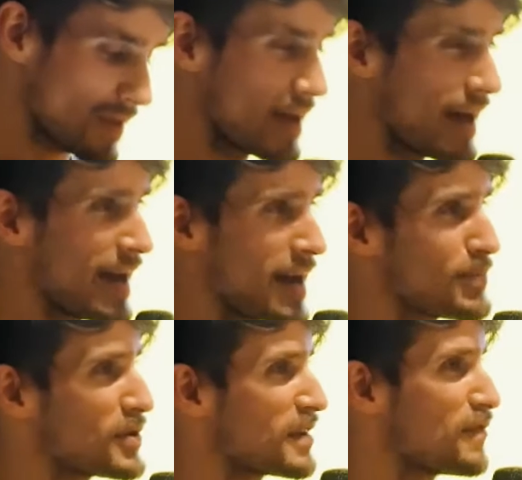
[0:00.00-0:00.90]

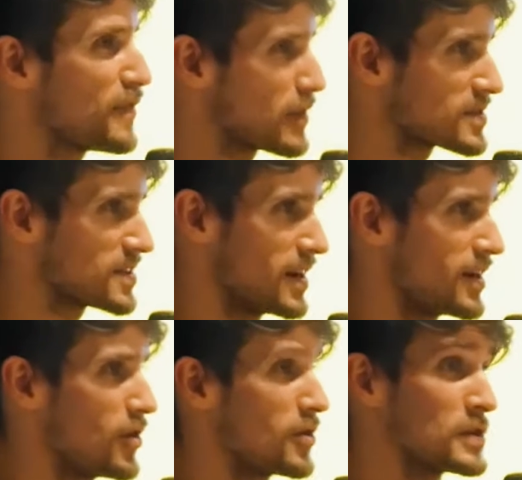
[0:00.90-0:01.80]
putting a filter
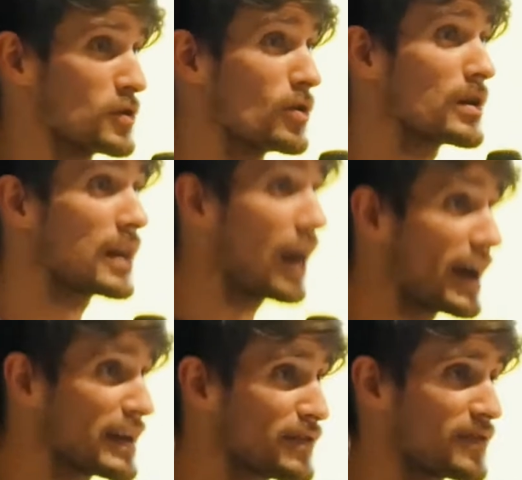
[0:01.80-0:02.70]
on your
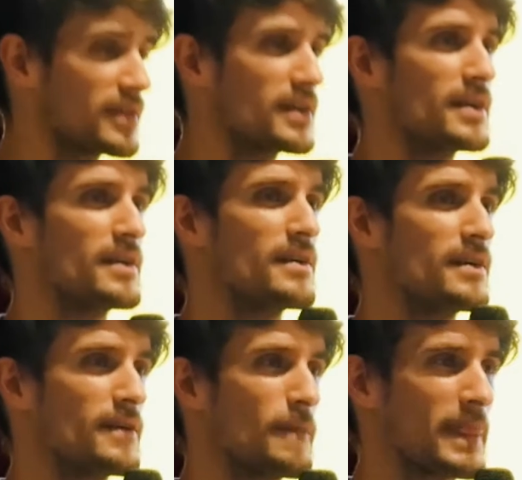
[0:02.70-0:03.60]
life
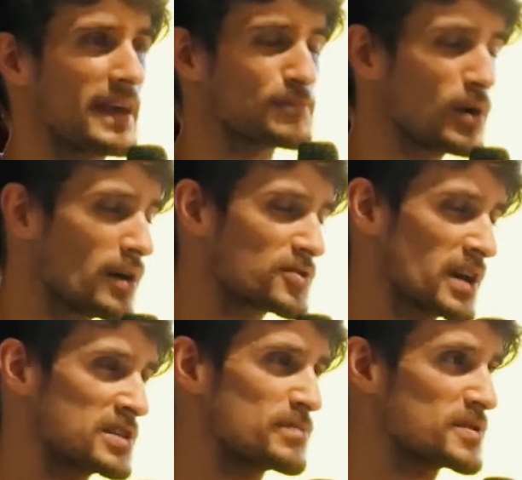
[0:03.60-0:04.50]
is part of
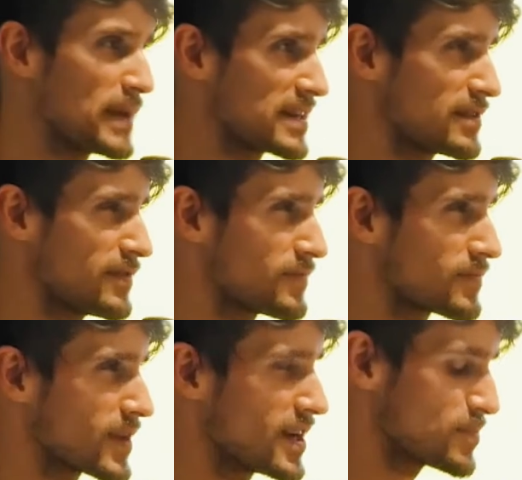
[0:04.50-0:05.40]
changing perspective.
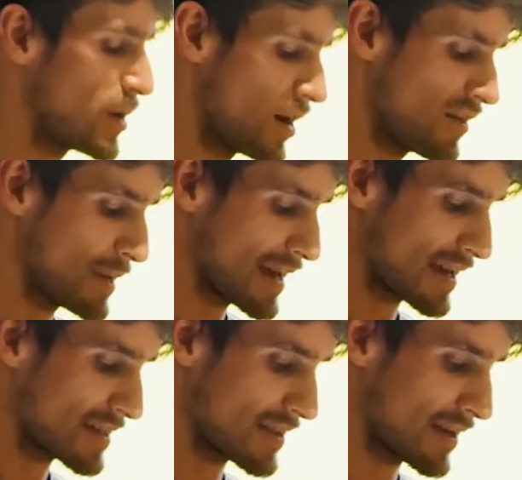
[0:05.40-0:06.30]
It's part of
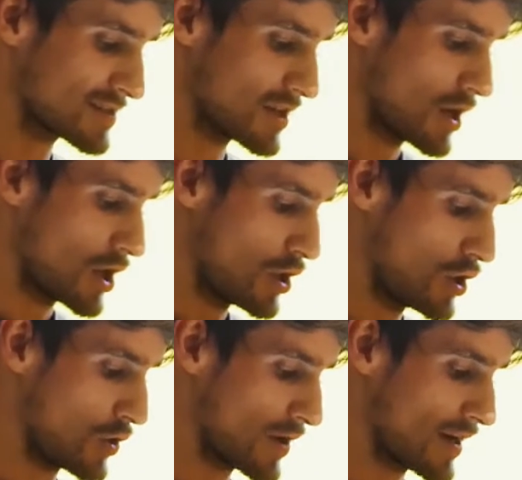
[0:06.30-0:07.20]
making things
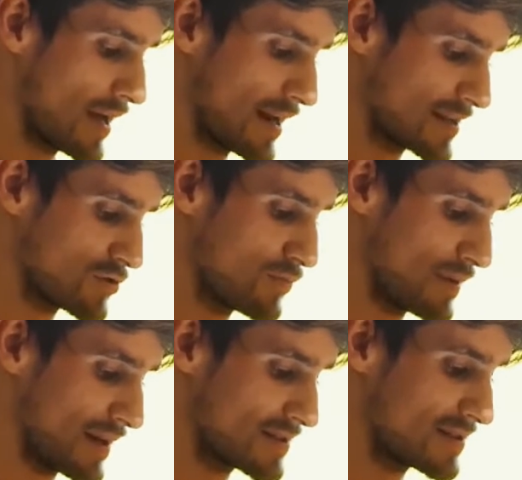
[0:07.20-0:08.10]
look a little
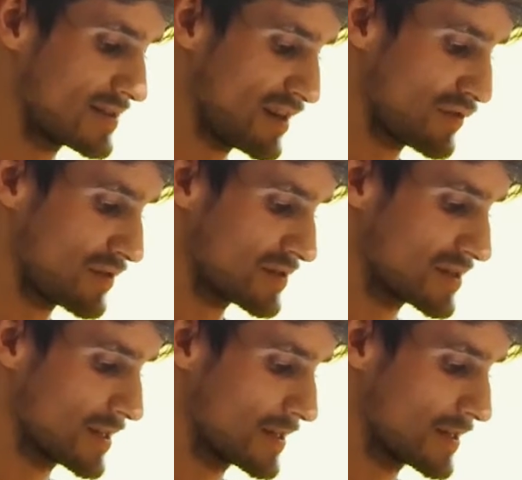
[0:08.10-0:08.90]
bit different.